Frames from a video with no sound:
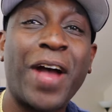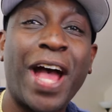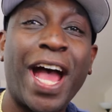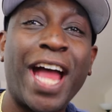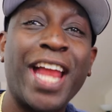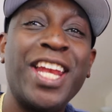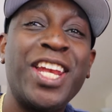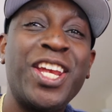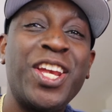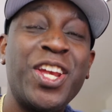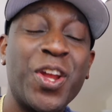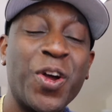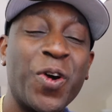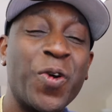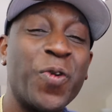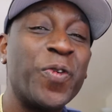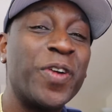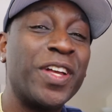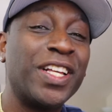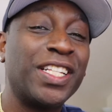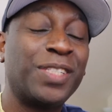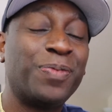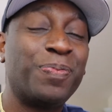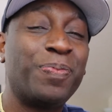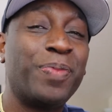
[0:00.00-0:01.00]
I know
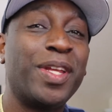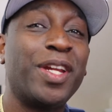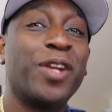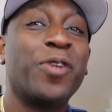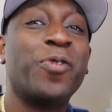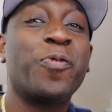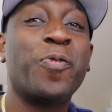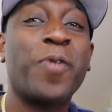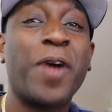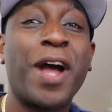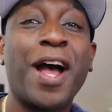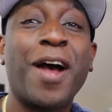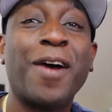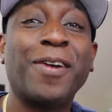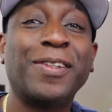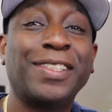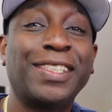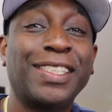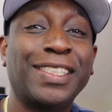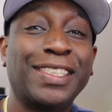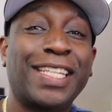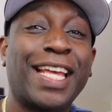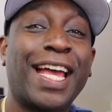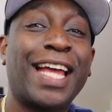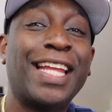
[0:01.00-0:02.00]
it's been a while
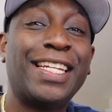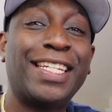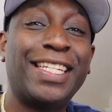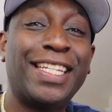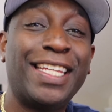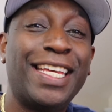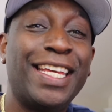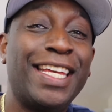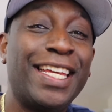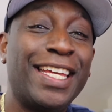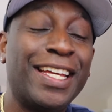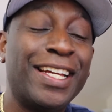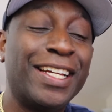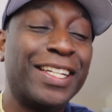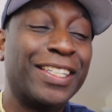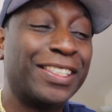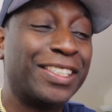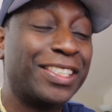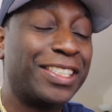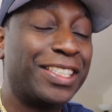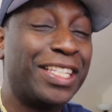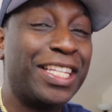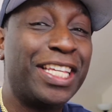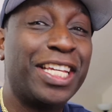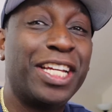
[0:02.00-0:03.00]
since I did a
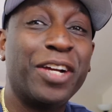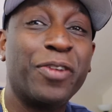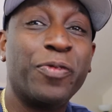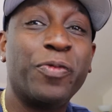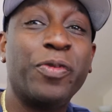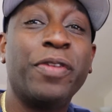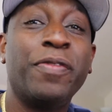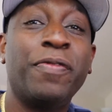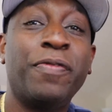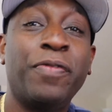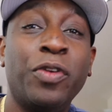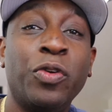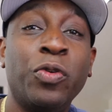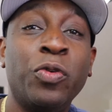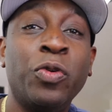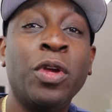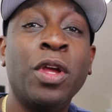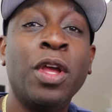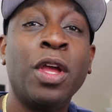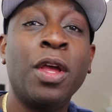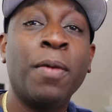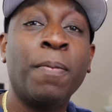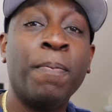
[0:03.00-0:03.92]
sneaker review,